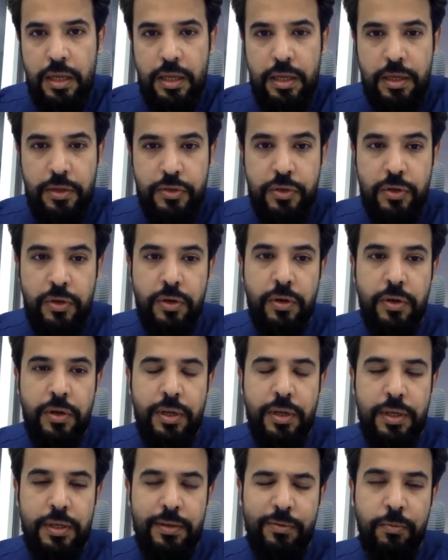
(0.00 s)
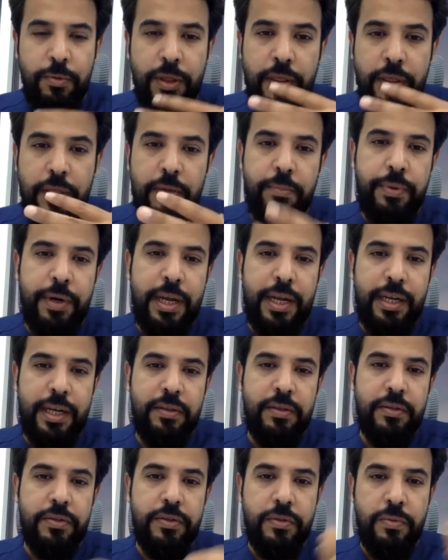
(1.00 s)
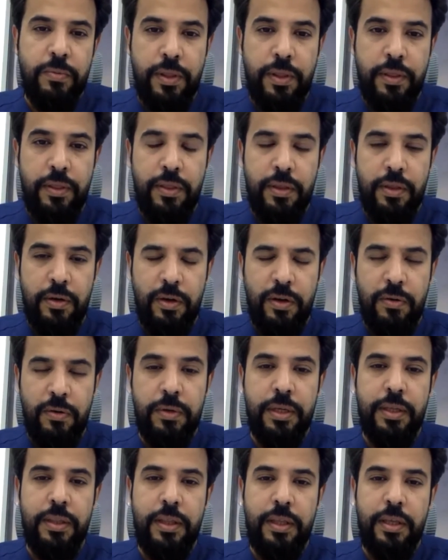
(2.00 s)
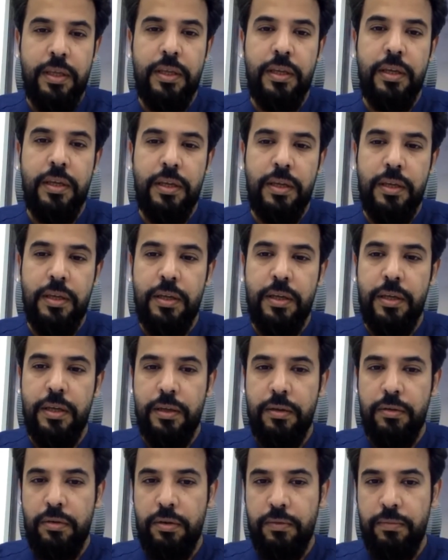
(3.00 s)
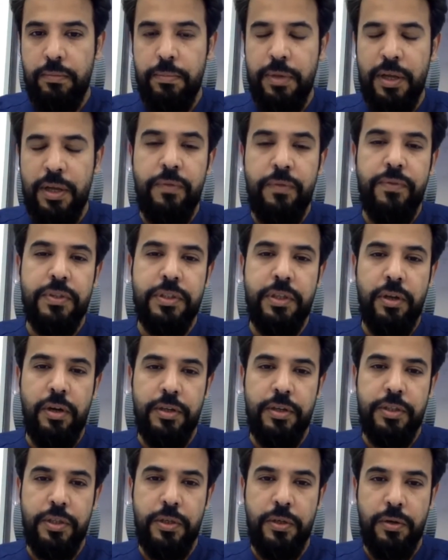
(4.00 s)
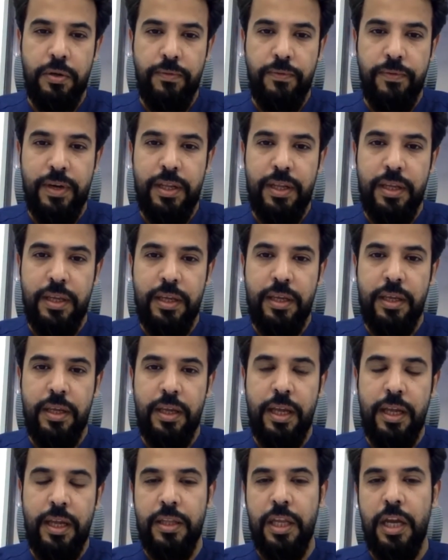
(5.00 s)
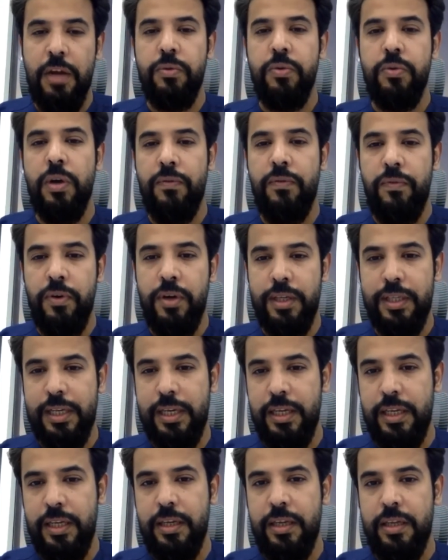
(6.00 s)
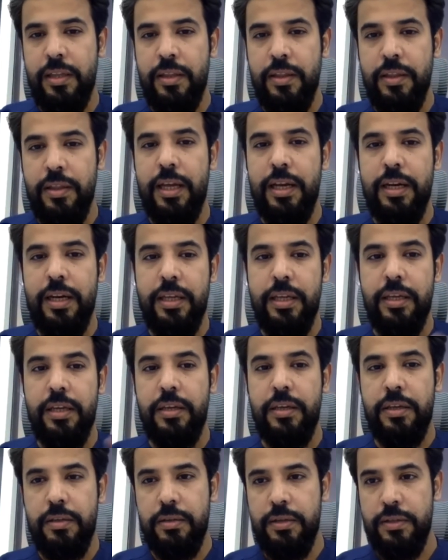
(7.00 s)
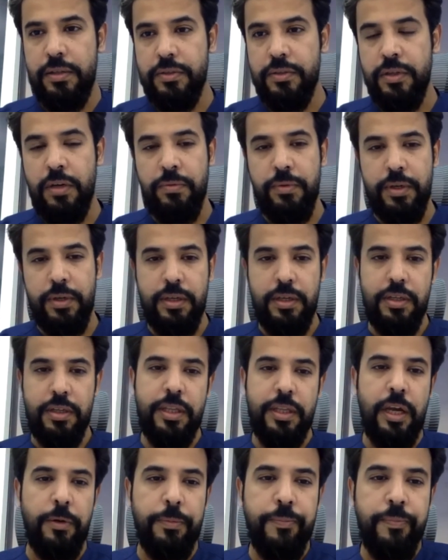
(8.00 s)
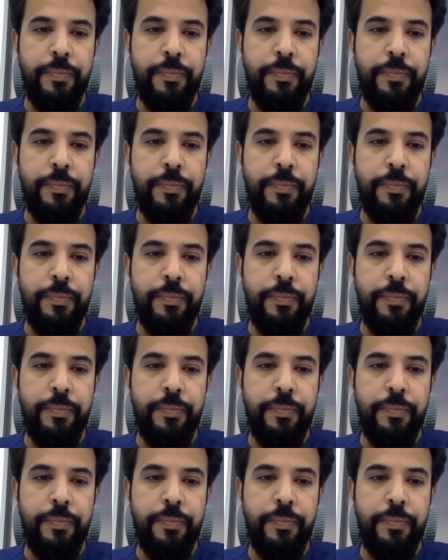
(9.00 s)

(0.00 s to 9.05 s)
So with practice, with knowing the pathophysiology of leak and how to avoid leak, the leak is going down.